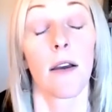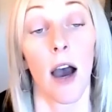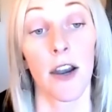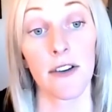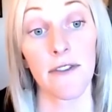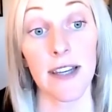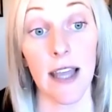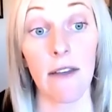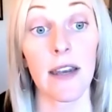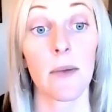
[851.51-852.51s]
Under
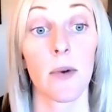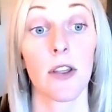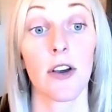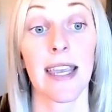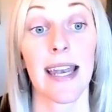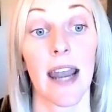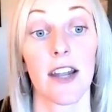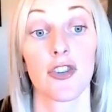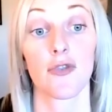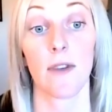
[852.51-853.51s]
fidelity, we're looking at
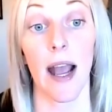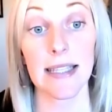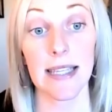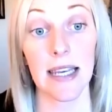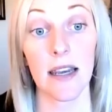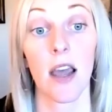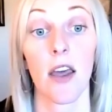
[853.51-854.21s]
addressing